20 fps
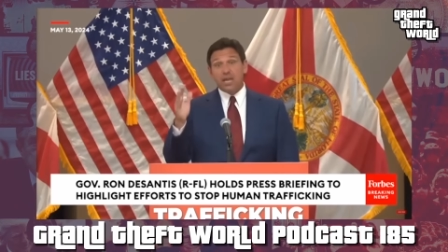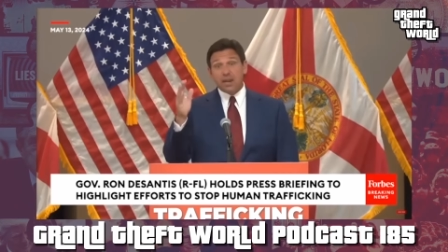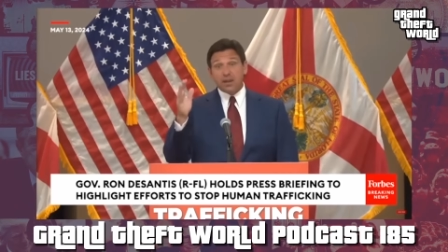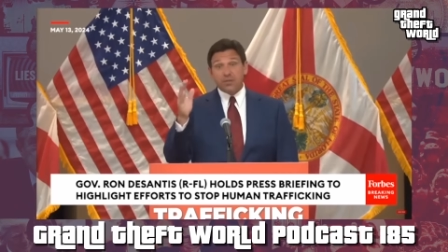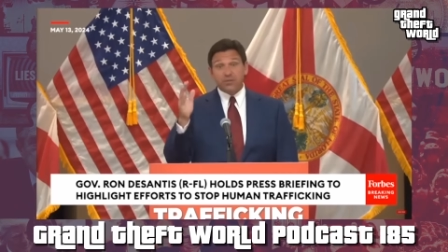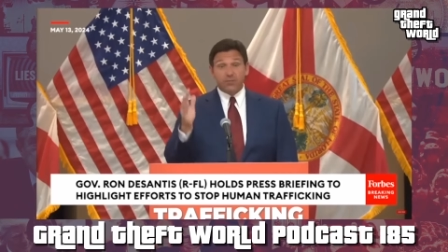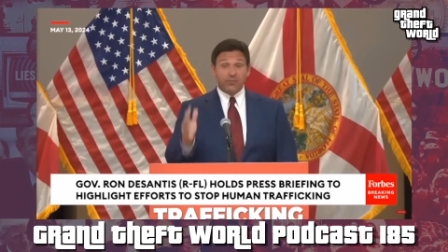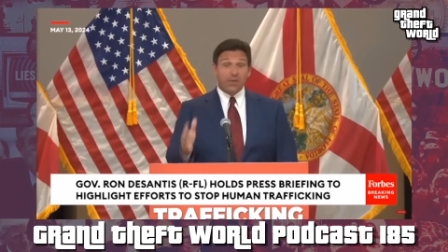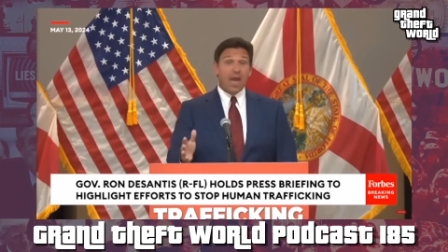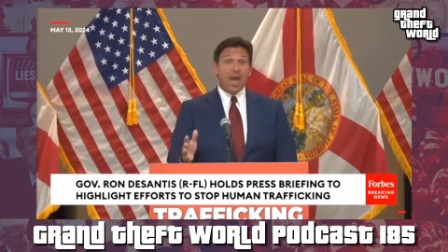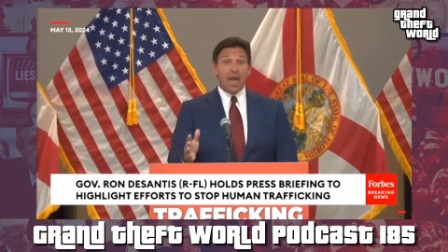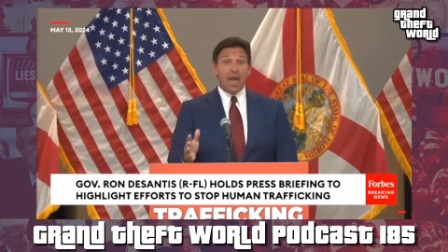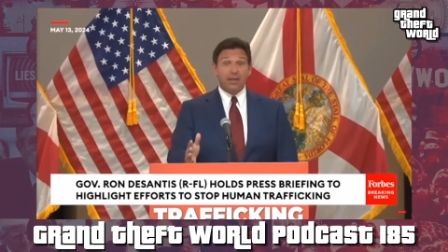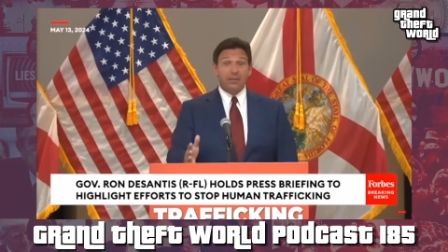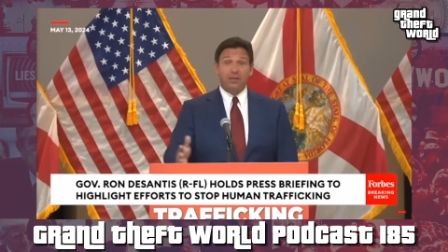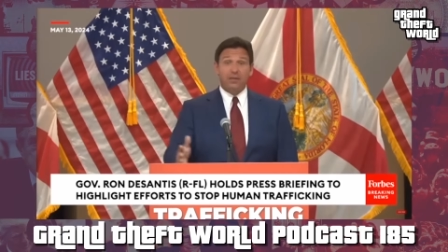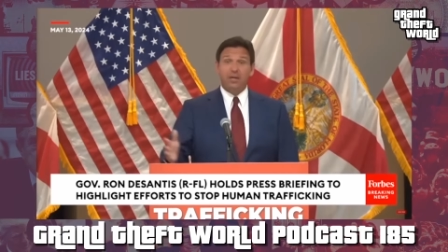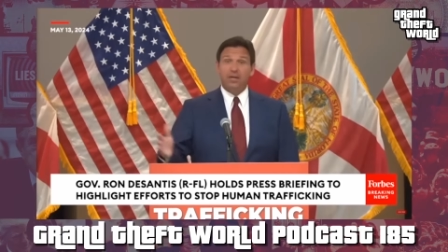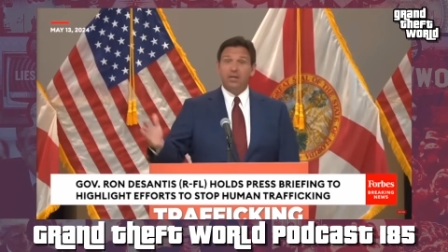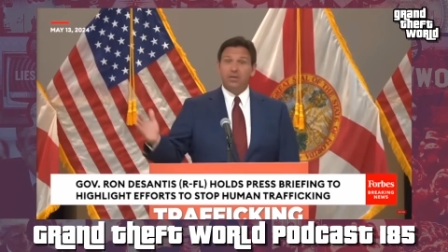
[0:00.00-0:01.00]
And in
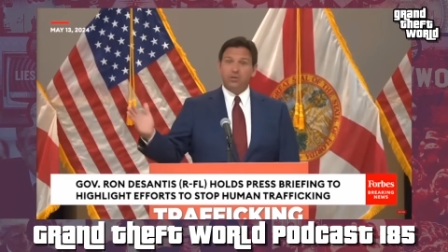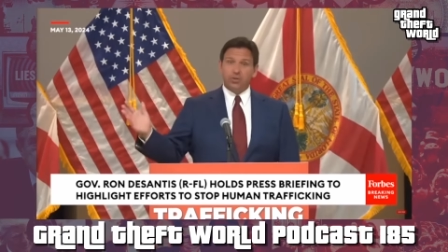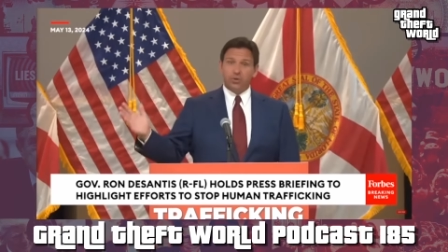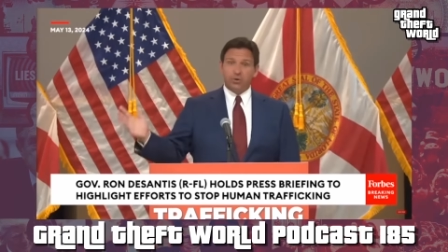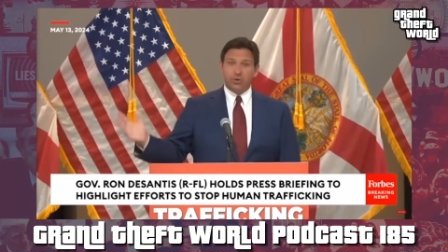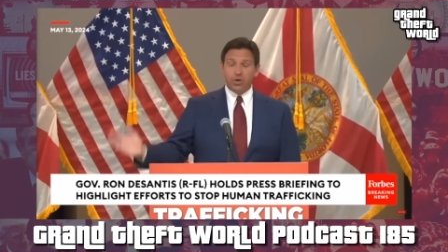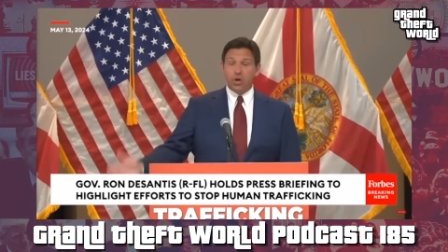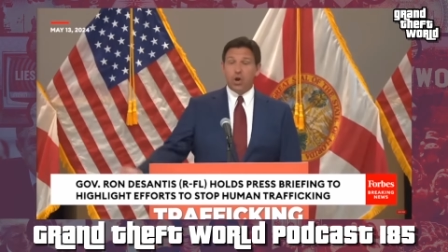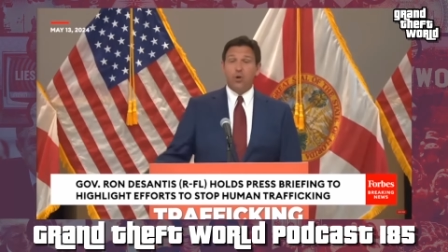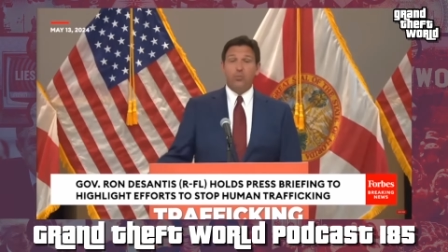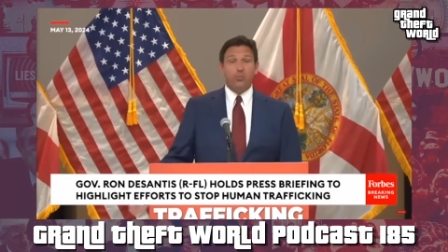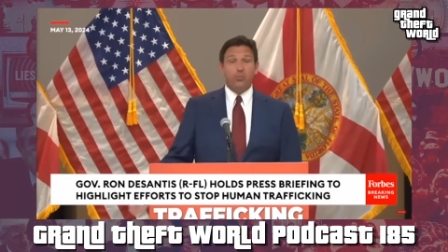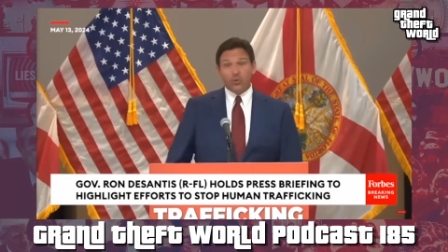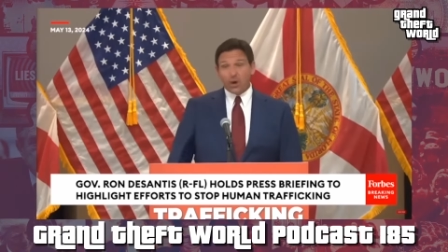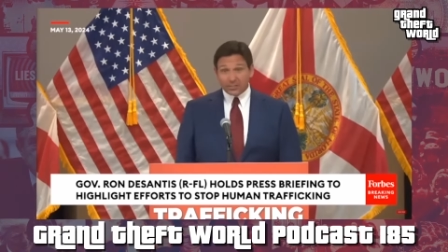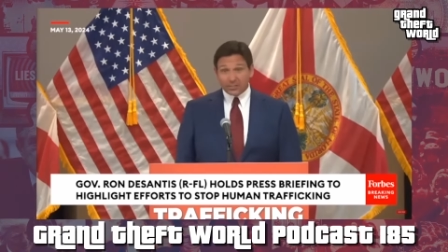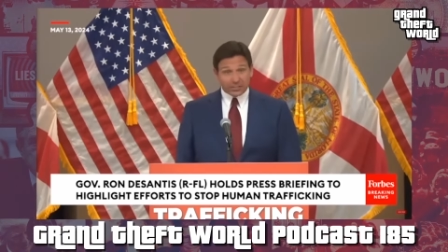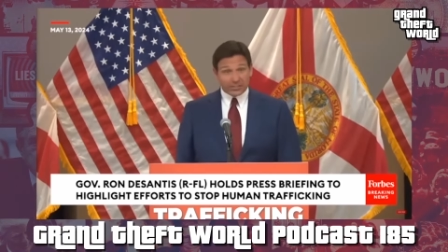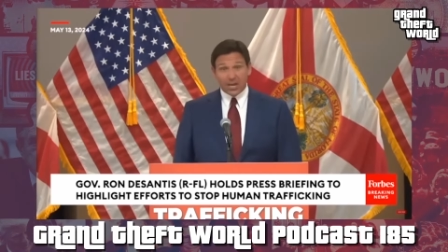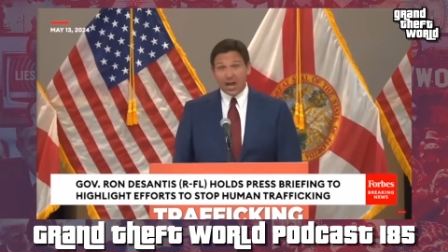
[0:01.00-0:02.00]
fact, during our
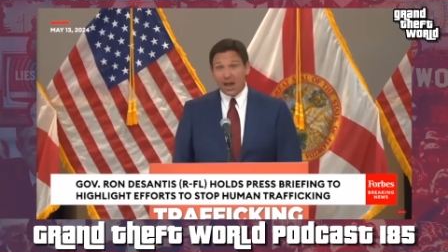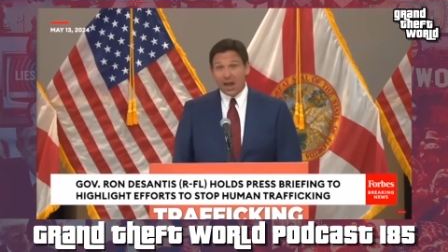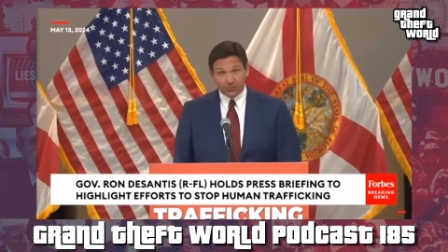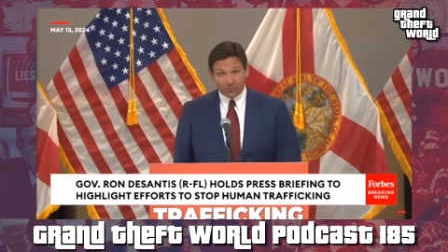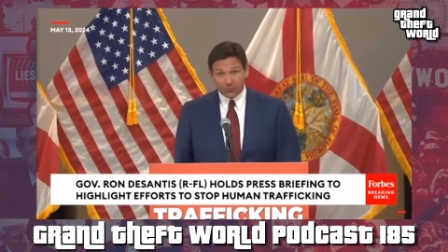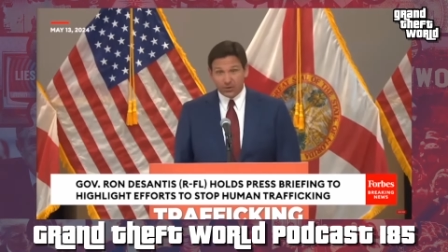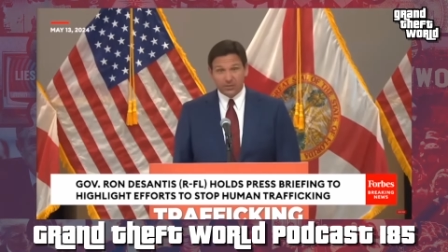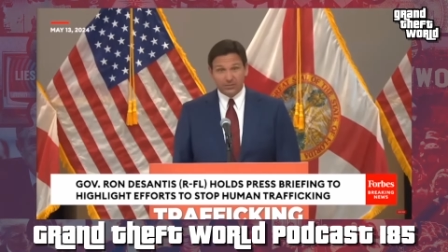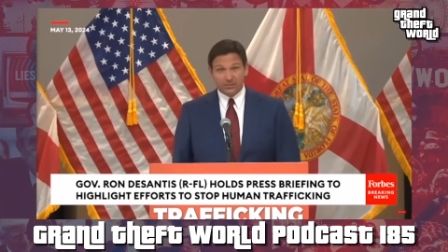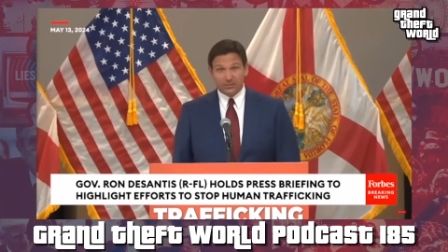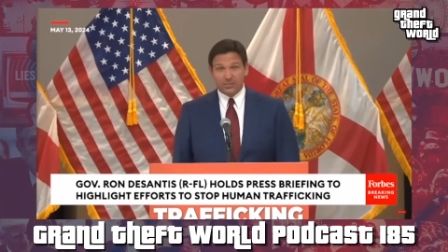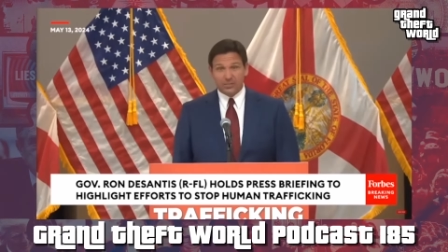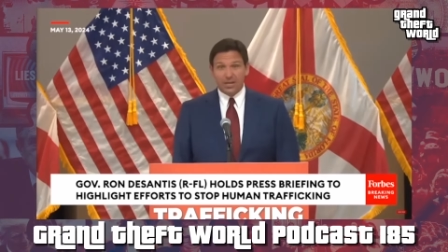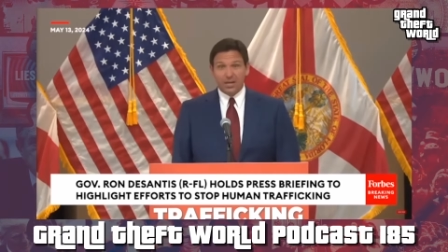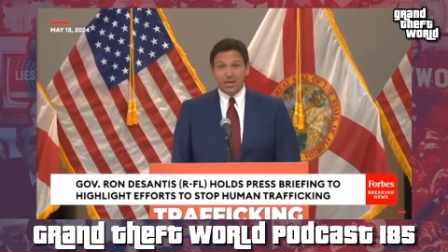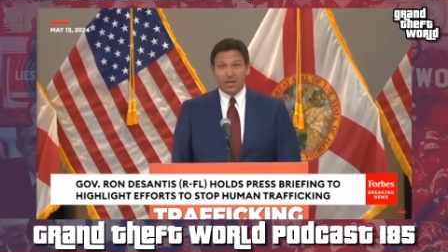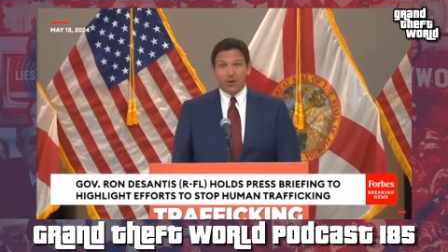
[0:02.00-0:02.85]
press conference,